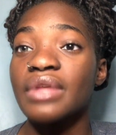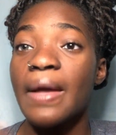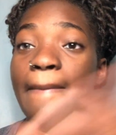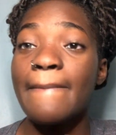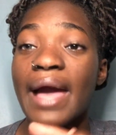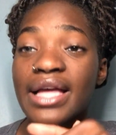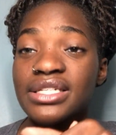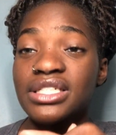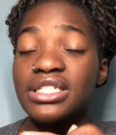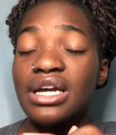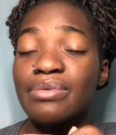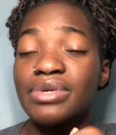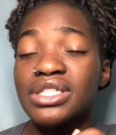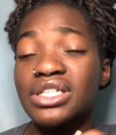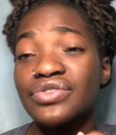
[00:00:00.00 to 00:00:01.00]
matching up?
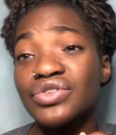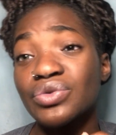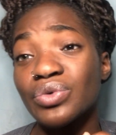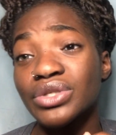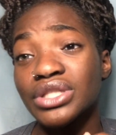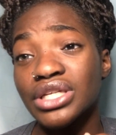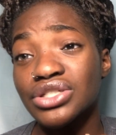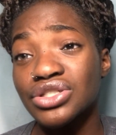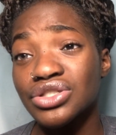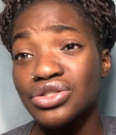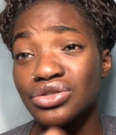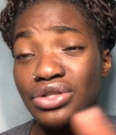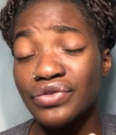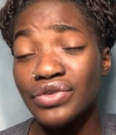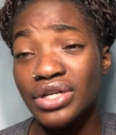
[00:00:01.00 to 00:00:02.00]
Because if you're with us,
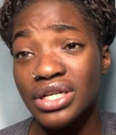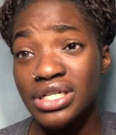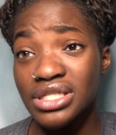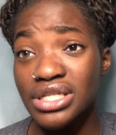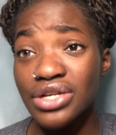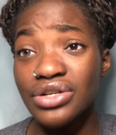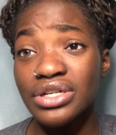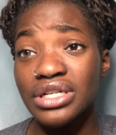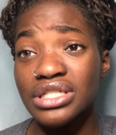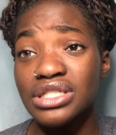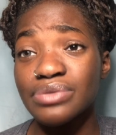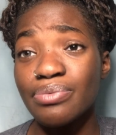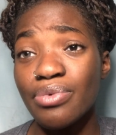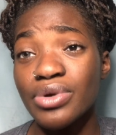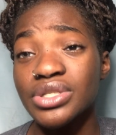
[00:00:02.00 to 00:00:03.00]
if you're gonna say you're gonna
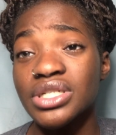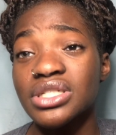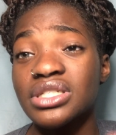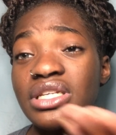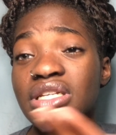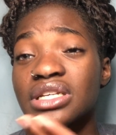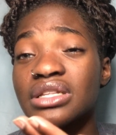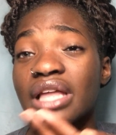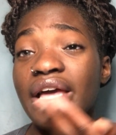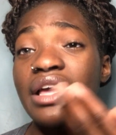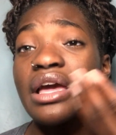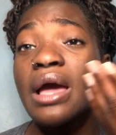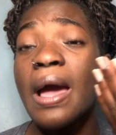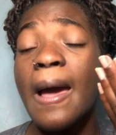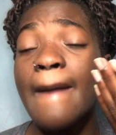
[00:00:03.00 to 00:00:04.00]
support Justine and, like,
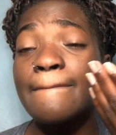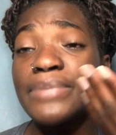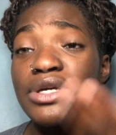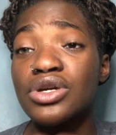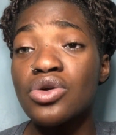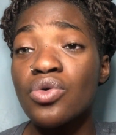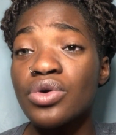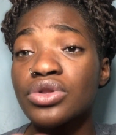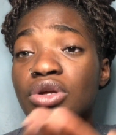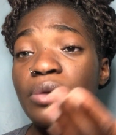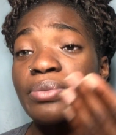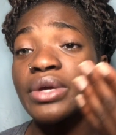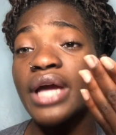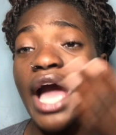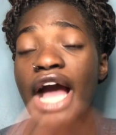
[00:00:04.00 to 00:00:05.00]
be cool with her,
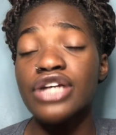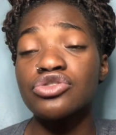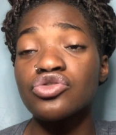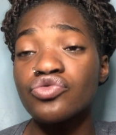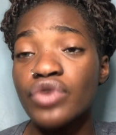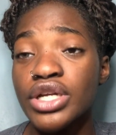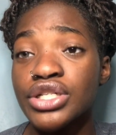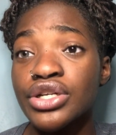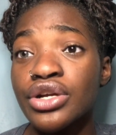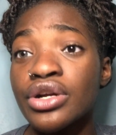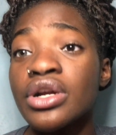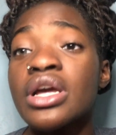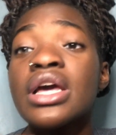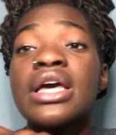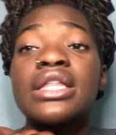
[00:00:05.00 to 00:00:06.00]
be an actual friend to her,
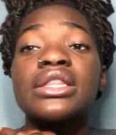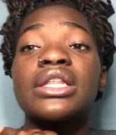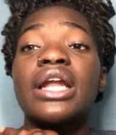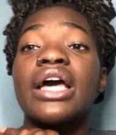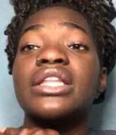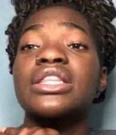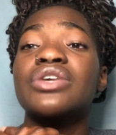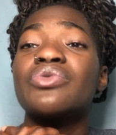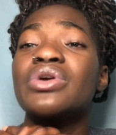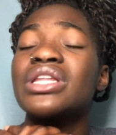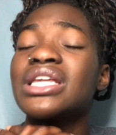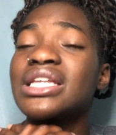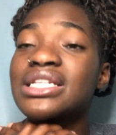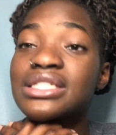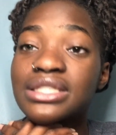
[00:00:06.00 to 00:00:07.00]
then I think we
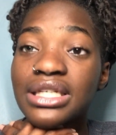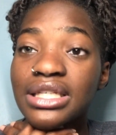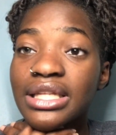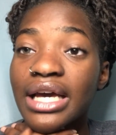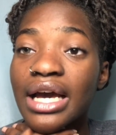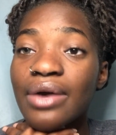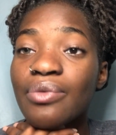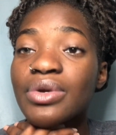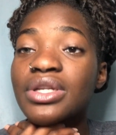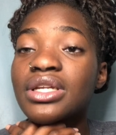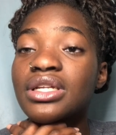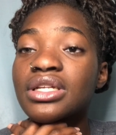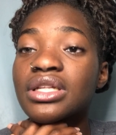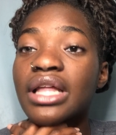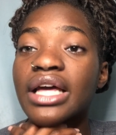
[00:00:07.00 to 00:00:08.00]
need to see that. We need
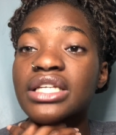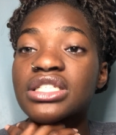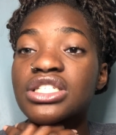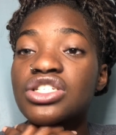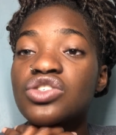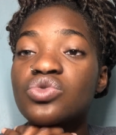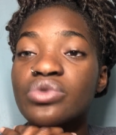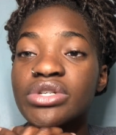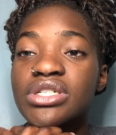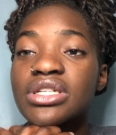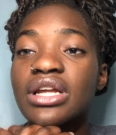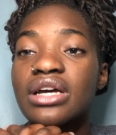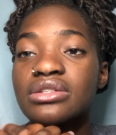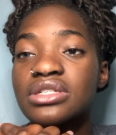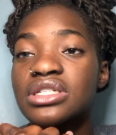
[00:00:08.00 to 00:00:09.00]
to, like, see you reaching
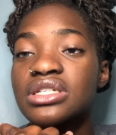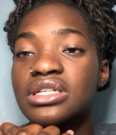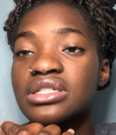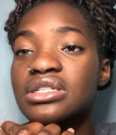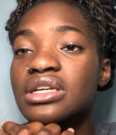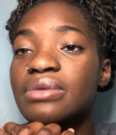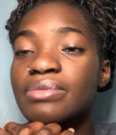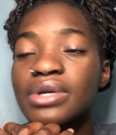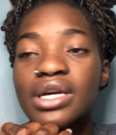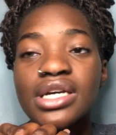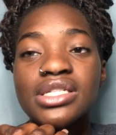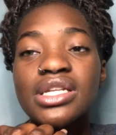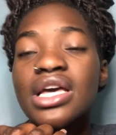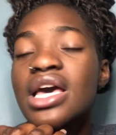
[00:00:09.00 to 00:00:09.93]
out to Justine, because